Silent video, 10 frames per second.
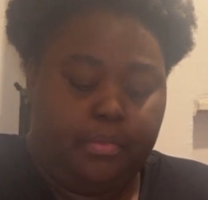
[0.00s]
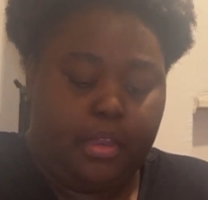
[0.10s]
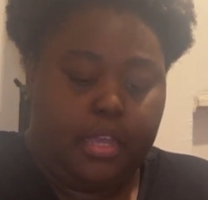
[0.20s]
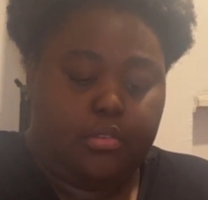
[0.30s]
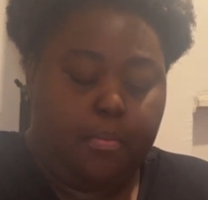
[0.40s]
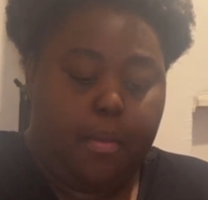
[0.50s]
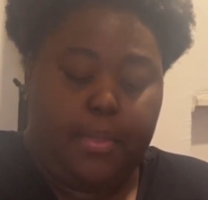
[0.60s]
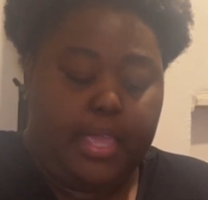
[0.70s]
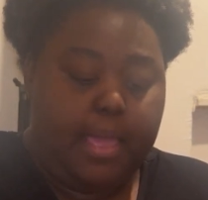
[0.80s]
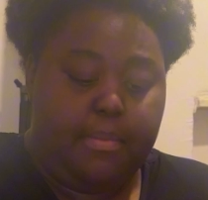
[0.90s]
that's what probably
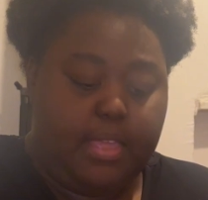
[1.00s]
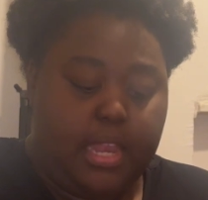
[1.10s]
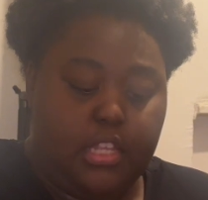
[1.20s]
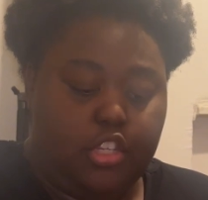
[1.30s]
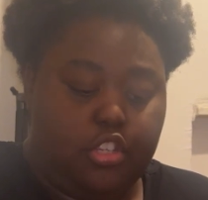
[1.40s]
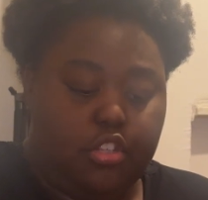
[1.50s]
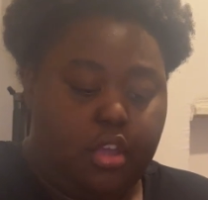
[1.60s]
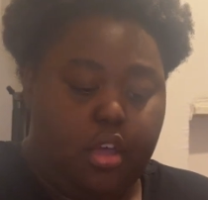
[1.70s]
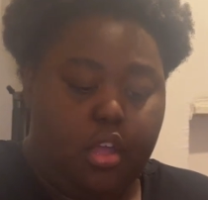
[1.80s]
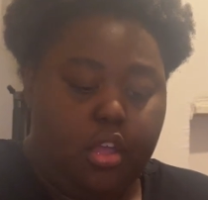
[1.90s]
gave me the energy to
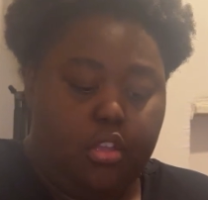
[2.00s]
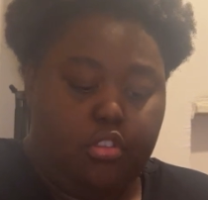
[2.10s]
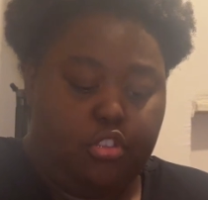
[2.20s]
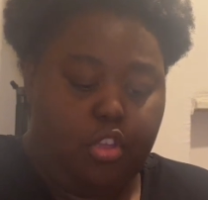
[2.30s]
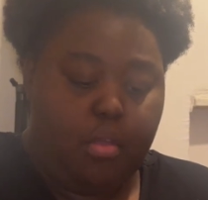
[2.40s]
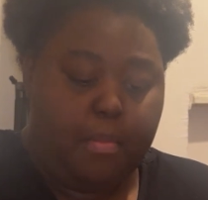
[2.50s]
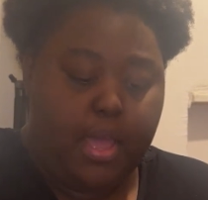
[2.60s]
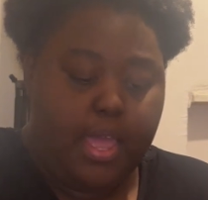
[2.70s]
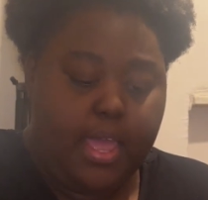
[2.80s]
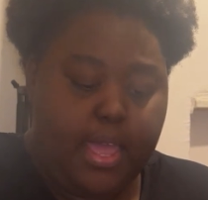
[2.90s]
start doing my
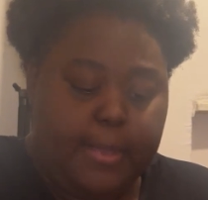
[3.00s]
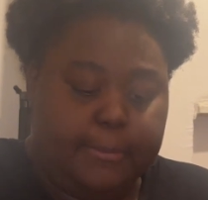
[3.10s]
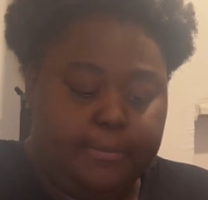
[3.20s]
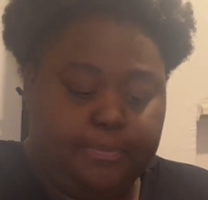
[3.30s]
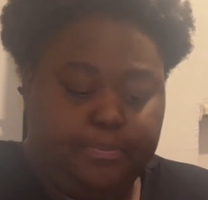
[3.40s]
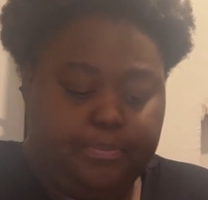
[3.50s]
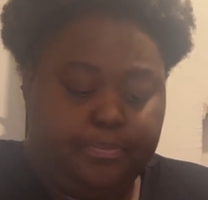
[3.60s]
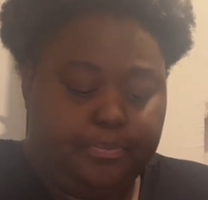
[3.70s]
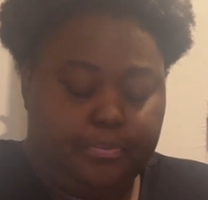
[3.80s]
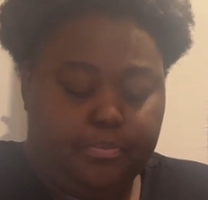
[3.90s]
hair.
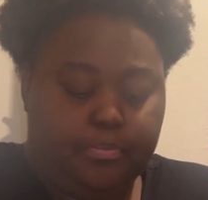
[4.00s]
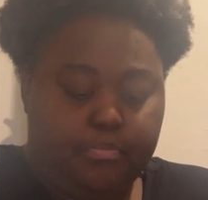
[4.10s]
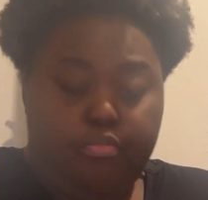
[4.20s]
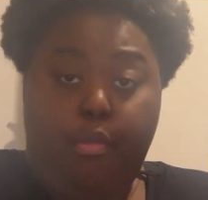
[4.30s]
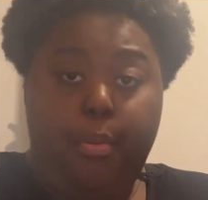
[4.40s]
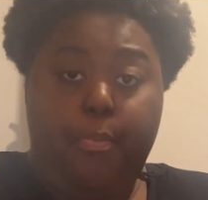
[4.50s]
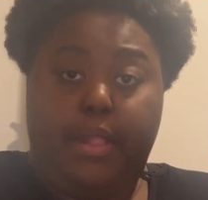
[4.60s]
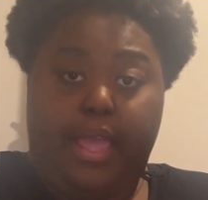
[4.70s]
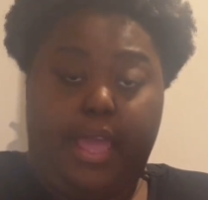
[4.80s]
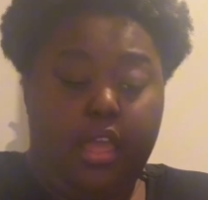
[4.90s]

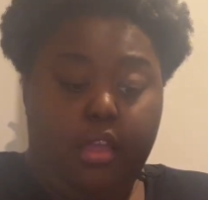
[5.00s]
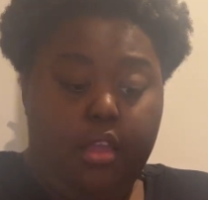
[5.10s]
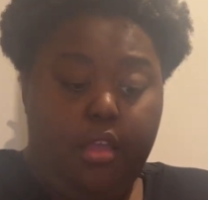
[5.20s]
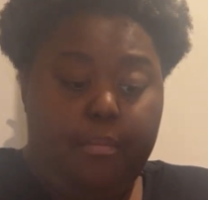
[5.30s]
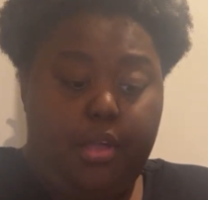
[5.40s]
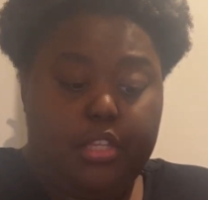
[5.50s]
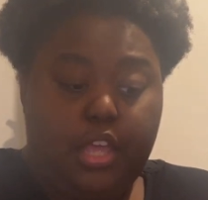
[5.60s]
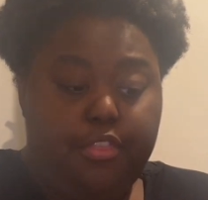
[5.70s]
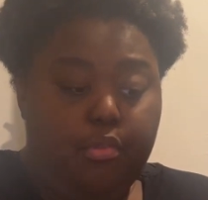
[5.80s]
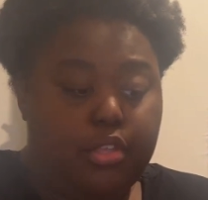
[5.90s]
Probably. Because I
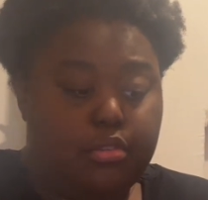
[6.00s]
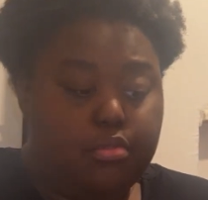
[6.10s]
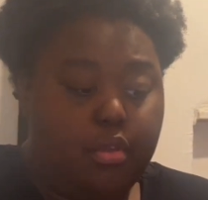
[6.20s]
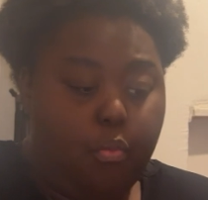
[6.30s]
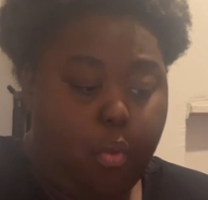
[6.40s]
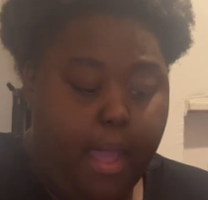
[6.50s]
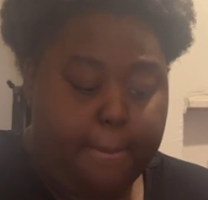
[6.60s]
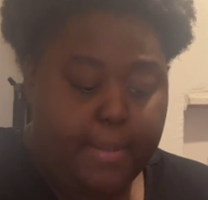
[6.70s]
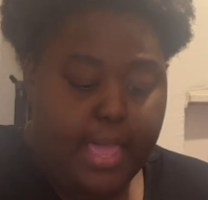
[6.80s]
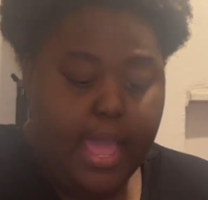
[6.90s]
thought this was going to wipe
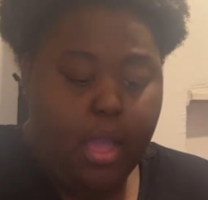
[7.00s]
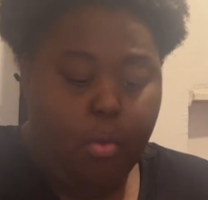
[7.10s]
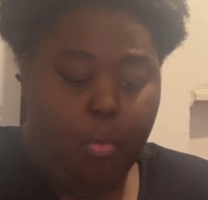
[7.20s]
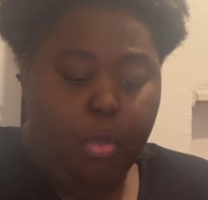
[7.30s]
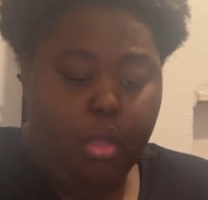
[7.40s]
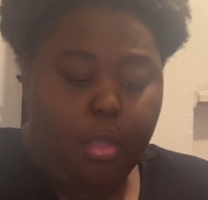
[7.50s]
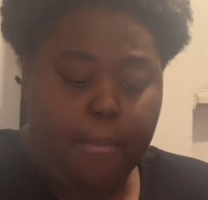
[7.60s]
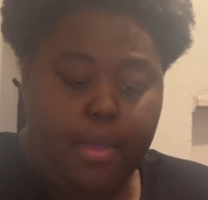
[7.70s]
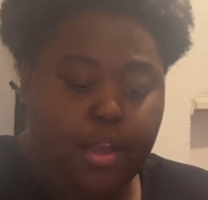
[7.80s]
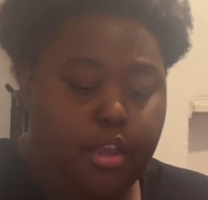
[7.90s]
me out.
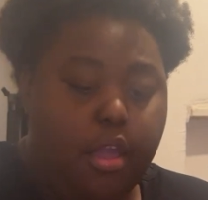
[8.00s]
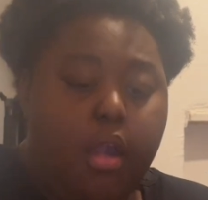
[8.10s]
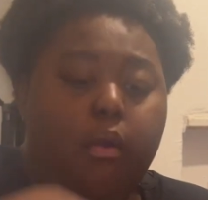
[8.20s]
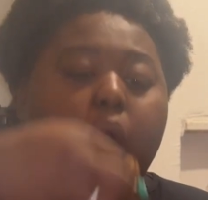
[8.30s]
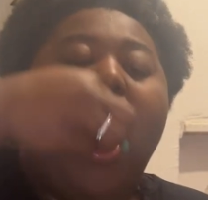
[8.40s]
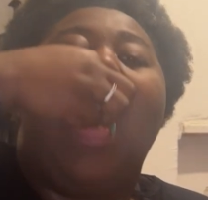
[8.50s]
But no.